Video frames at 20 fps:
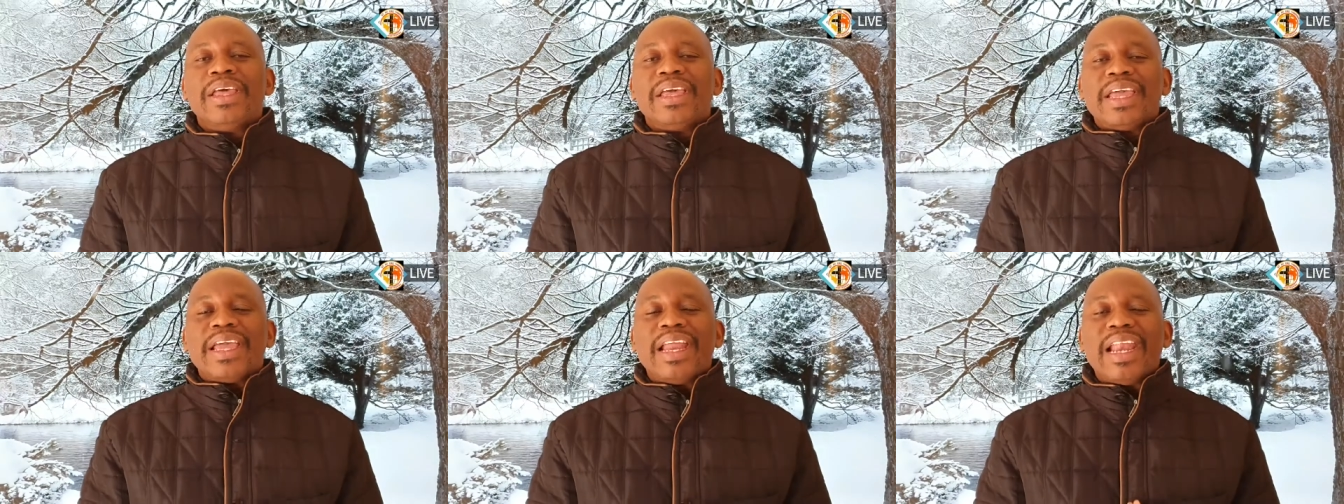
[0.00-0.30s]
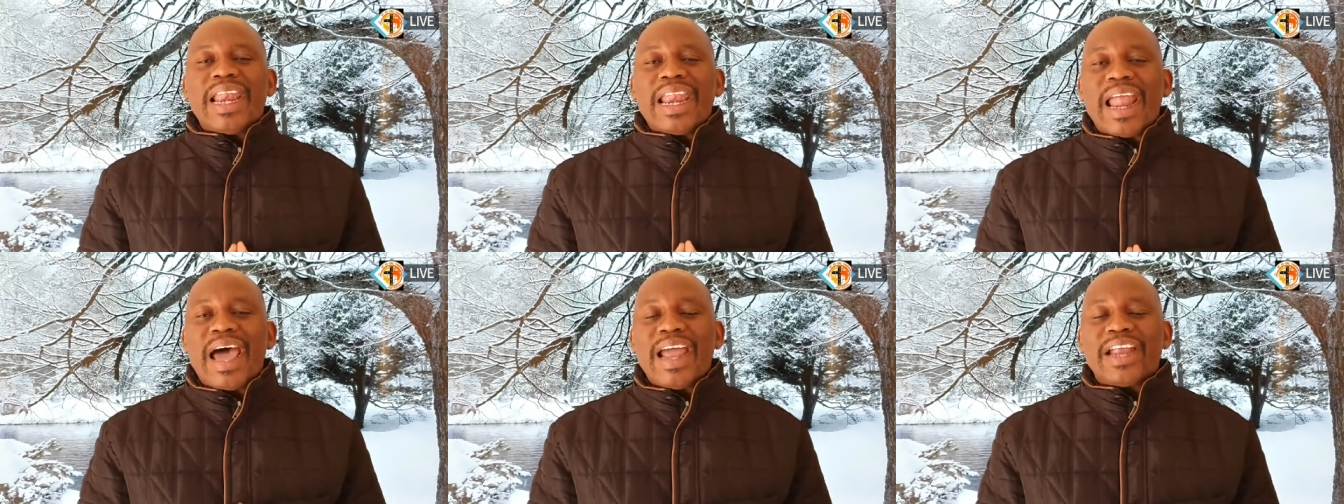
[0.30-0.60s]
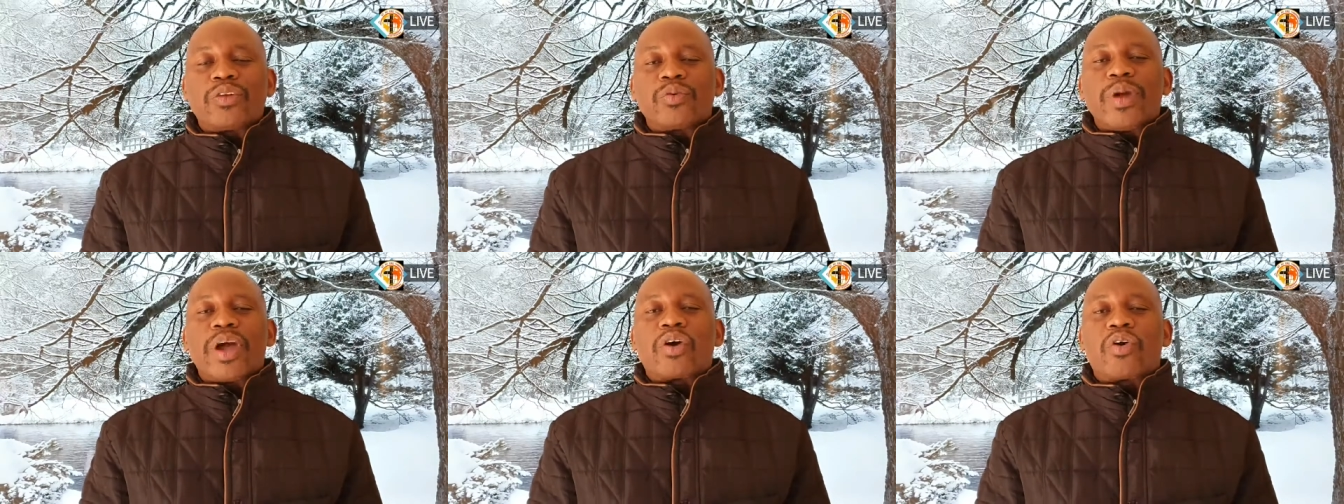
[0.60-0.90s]
In
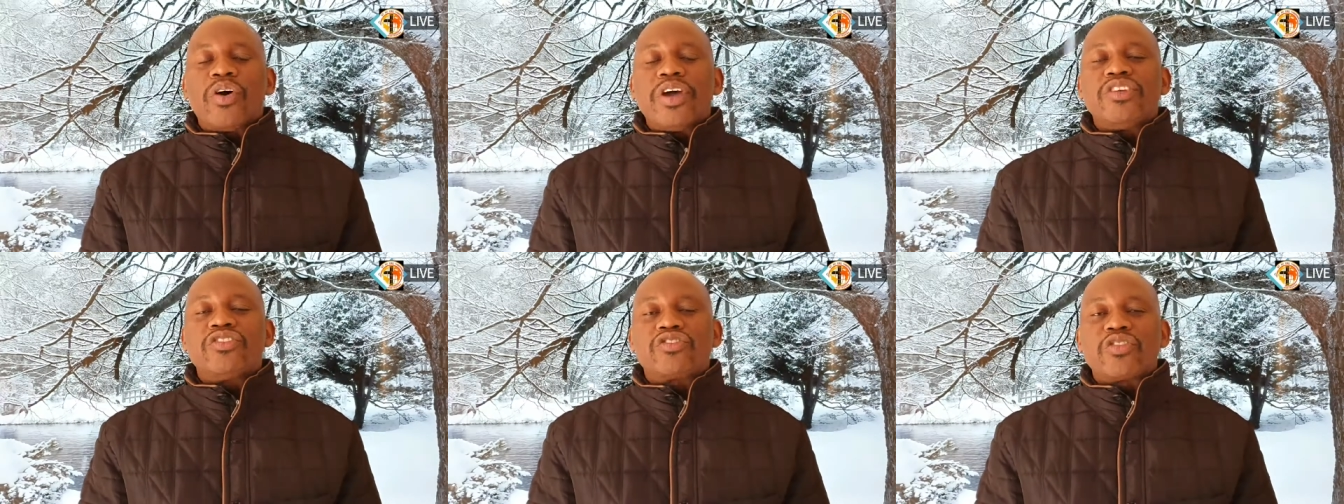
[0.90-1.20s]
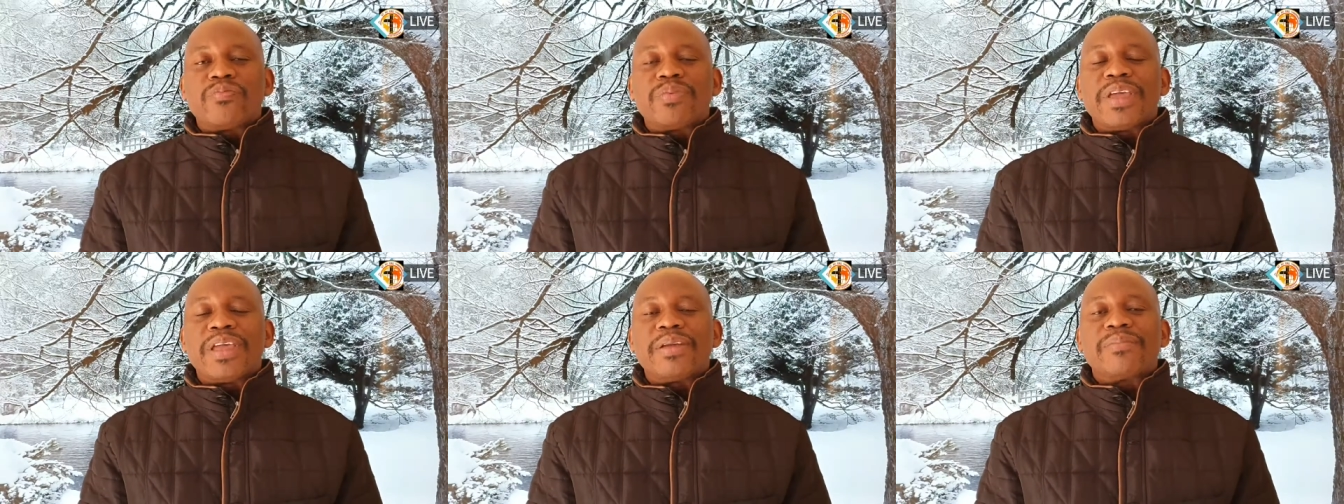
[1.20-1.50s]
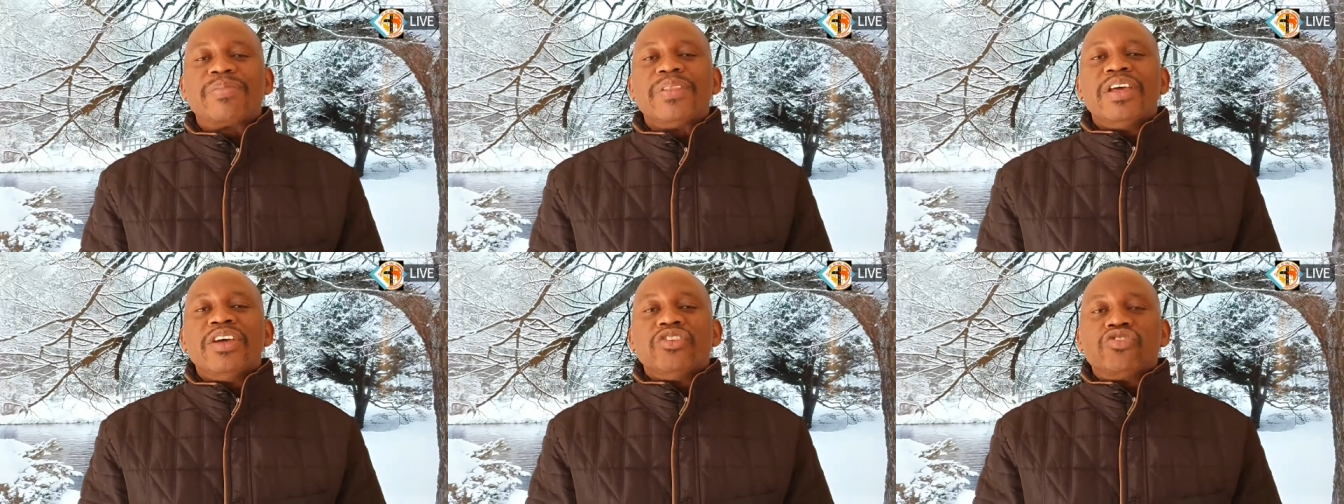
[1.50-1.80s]
light, we are going to
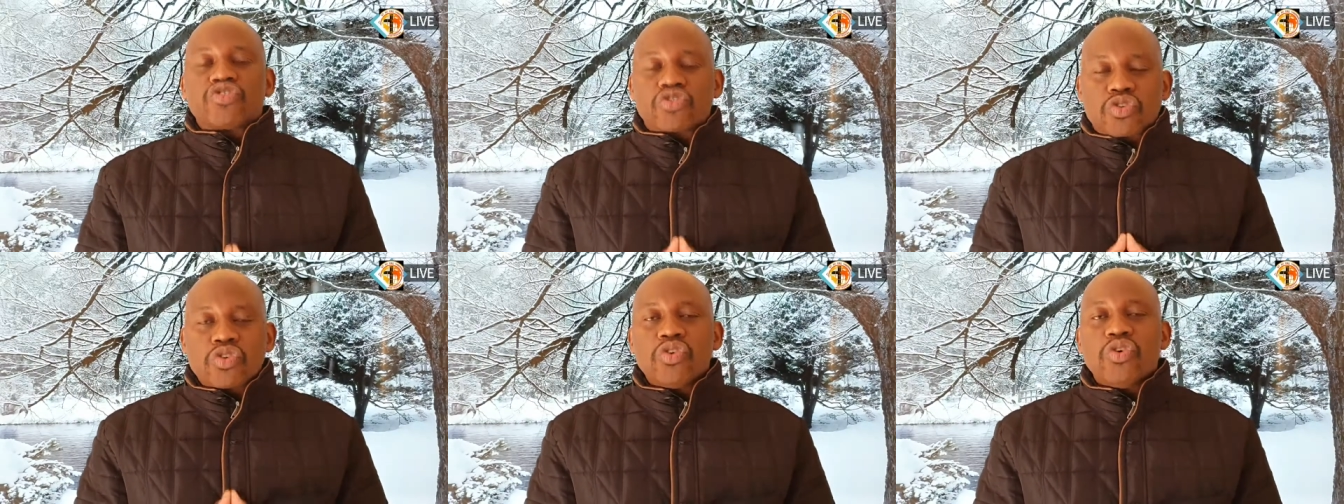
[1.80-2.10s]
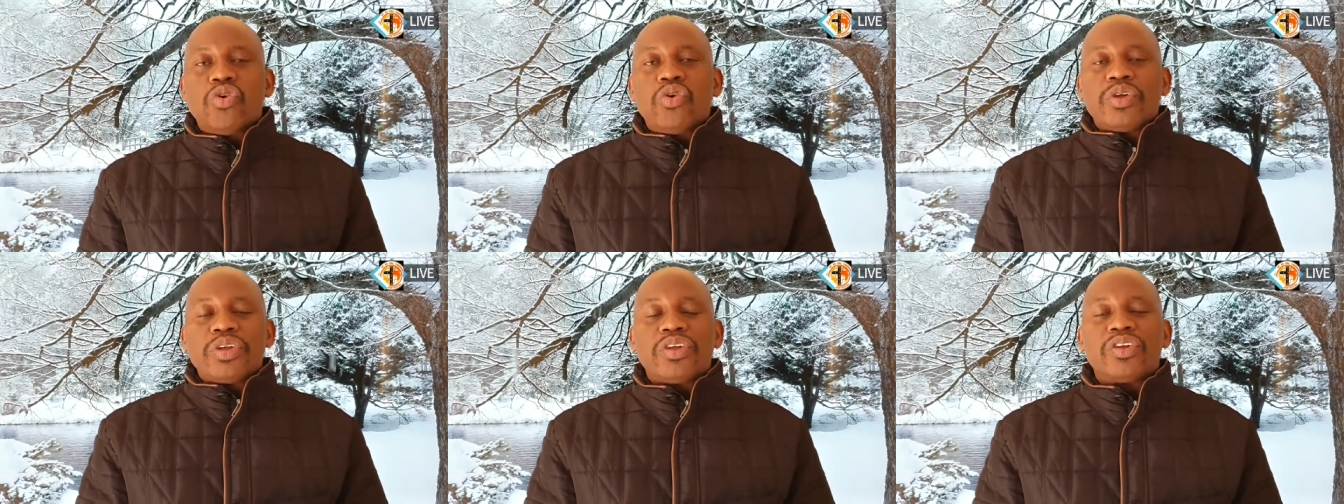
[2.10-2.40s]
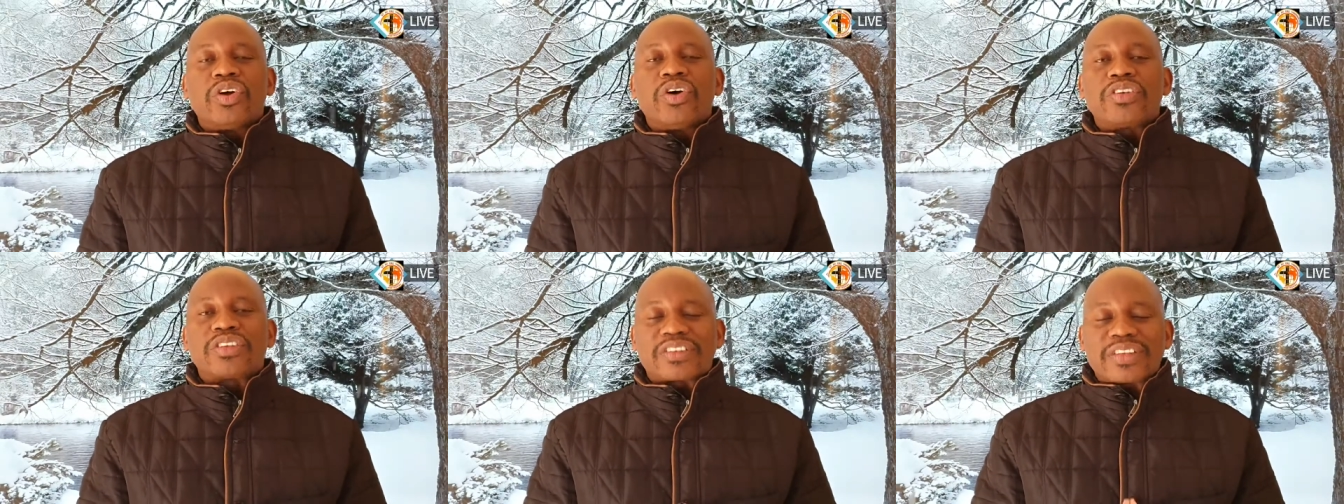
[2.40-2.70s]
be true, you
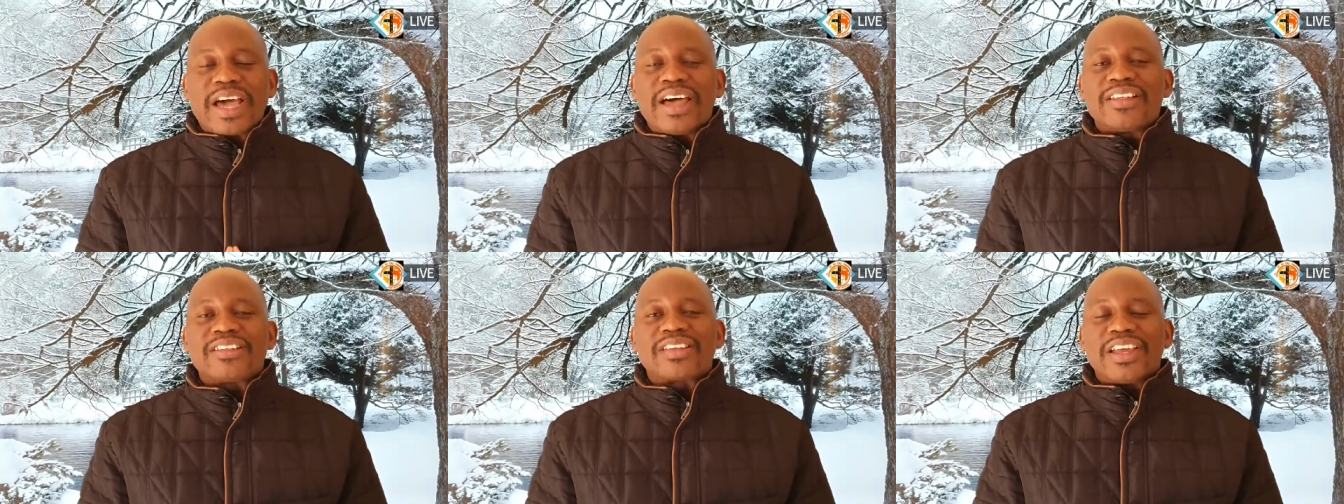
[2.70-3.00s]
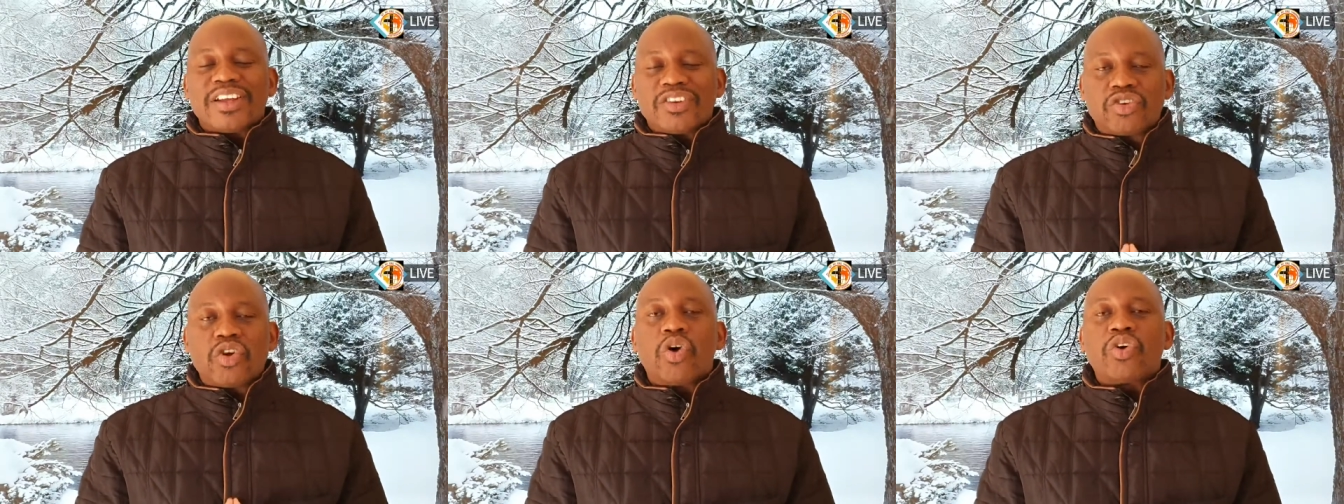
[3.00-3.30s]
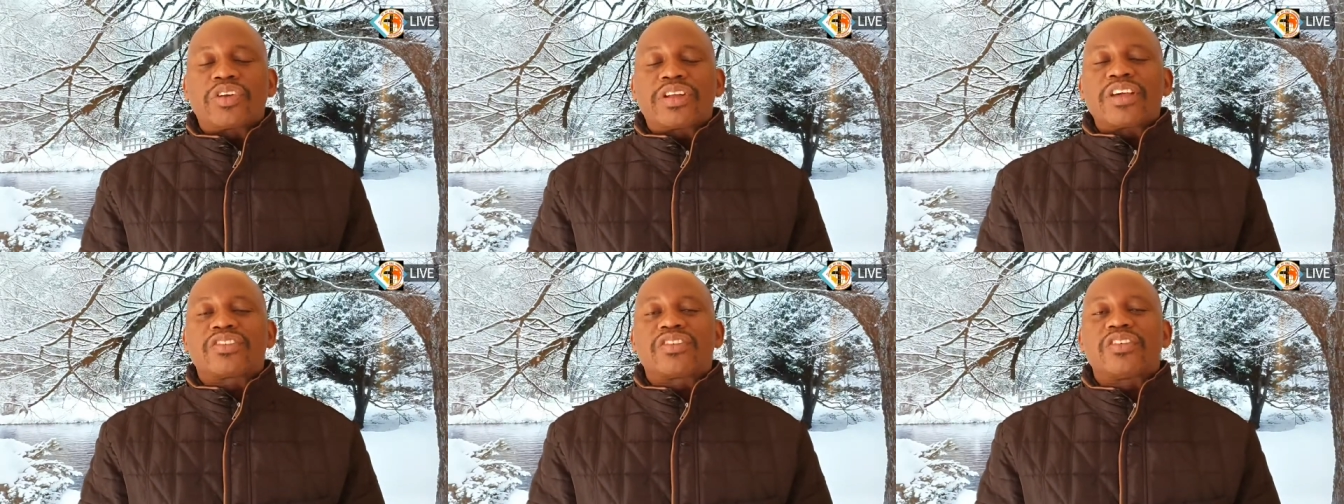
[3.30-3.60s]
know, sons and
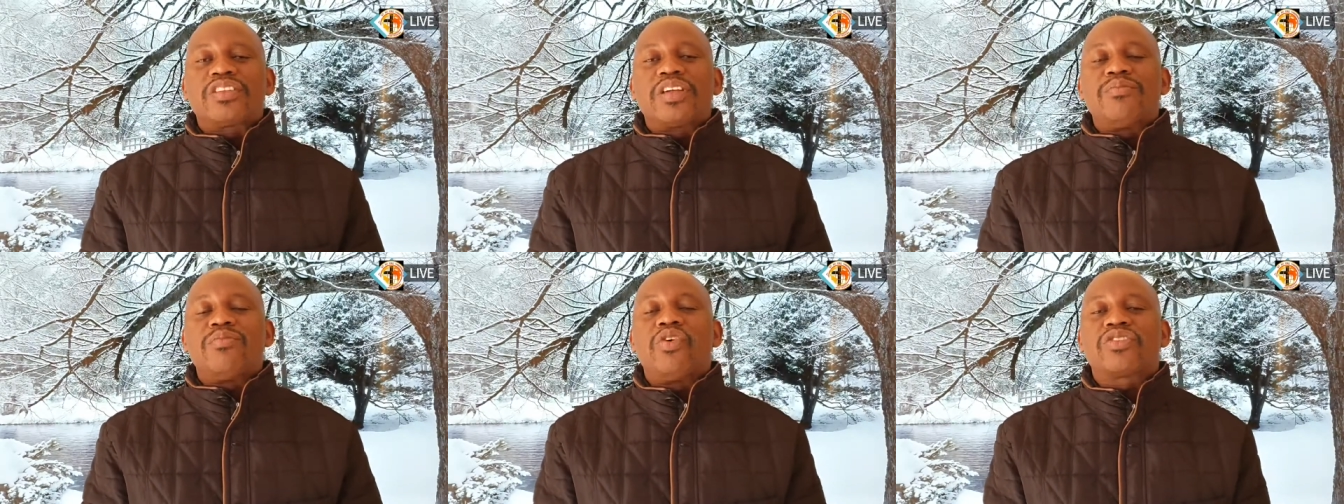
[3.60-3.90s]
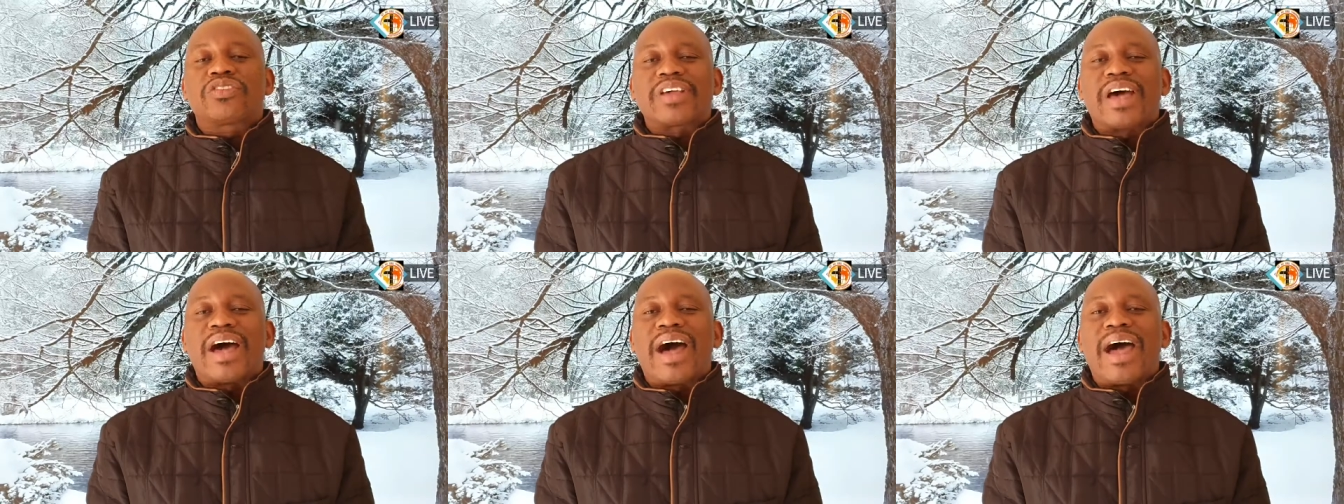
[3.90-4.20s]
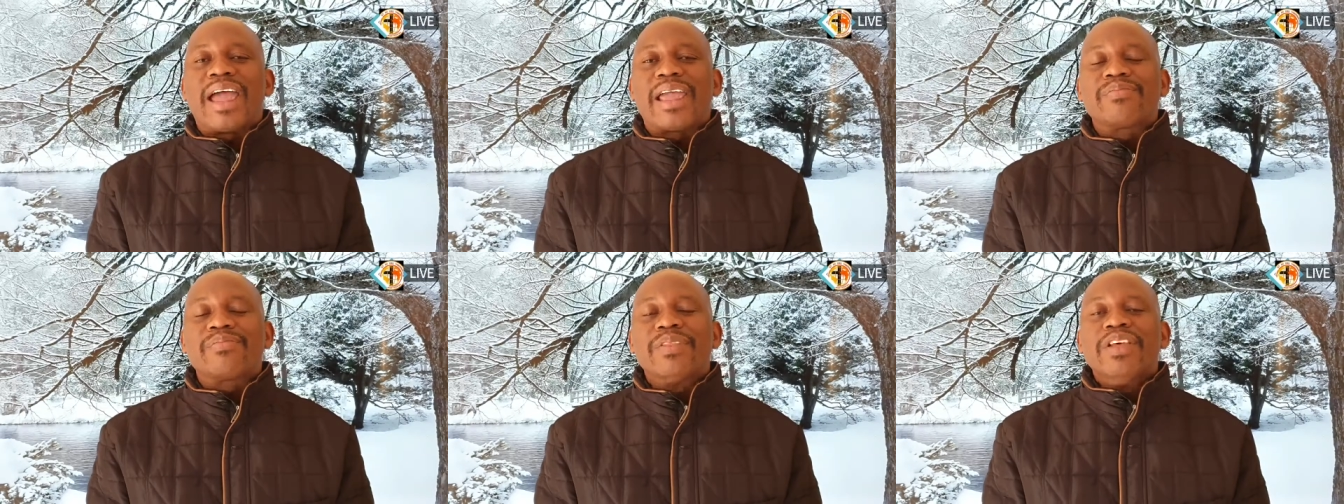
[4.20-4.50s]
daughters of the Most
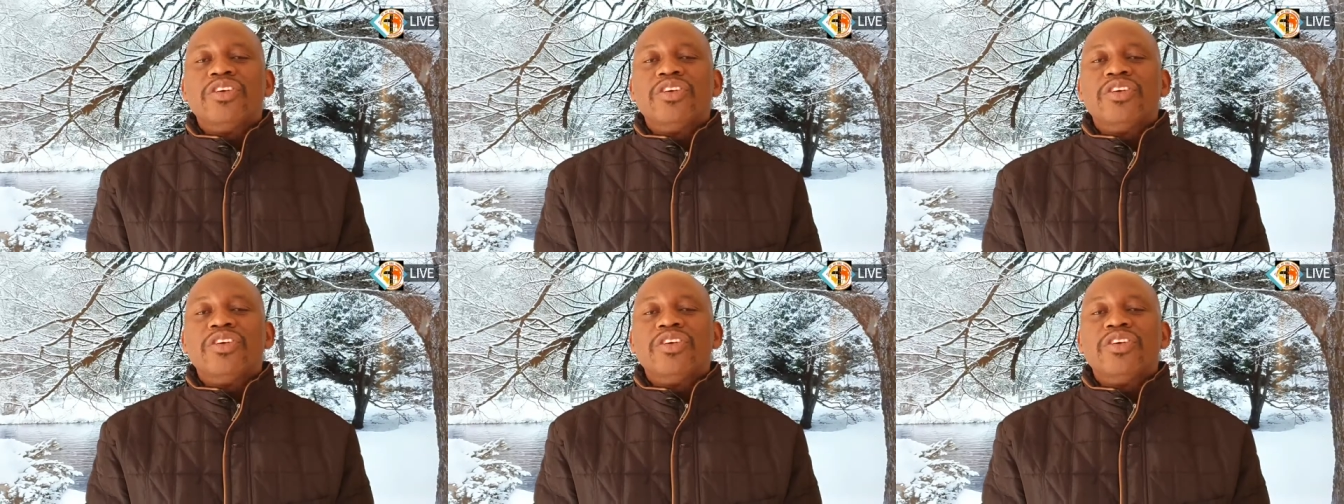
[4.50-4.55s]
High.